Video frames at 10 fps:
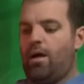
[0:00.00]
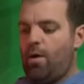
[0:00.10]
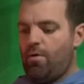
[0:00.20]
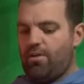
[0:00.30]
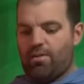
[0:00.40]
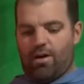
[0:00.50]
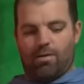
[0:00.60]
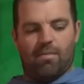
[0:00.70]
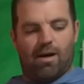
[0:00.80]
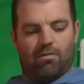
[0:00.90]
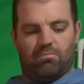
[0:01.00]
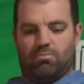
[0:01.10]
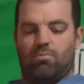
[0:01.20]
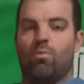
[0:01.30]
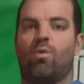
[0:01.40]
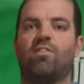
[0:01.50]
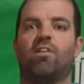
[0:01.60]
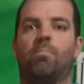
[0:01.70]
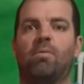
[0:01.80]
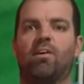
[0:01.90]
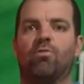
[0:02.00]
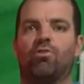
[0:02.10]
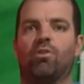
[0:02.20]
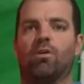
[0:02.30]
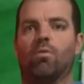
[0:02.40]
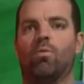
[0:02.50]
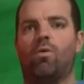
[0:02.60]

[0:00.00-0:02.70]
want to talk about what's in a pixel show.